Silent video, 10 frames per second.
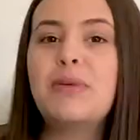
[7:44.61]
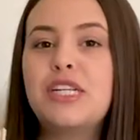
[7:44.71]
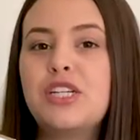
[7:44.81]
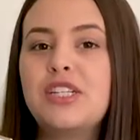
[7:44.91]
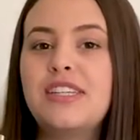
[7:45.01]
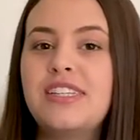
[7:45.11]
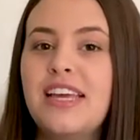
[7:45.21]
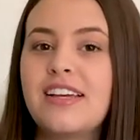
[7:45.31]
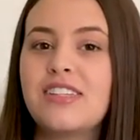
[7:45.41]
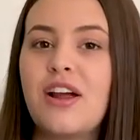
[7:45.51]
but it's just the
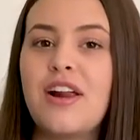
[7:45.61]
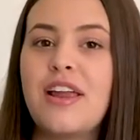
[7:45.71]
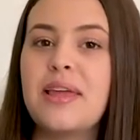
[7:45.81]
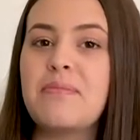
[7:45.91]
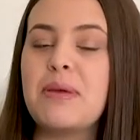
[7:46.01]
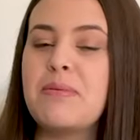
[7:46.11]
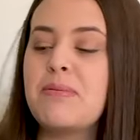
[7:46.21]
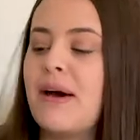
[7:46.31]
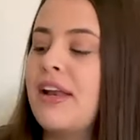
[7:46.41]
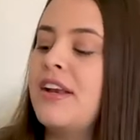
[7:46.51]
DXR8 baby
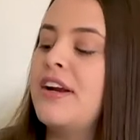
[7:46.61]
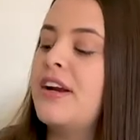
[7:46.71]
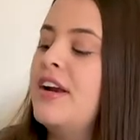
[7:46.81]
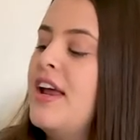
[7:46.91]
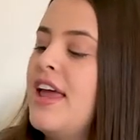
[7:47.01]
monitor,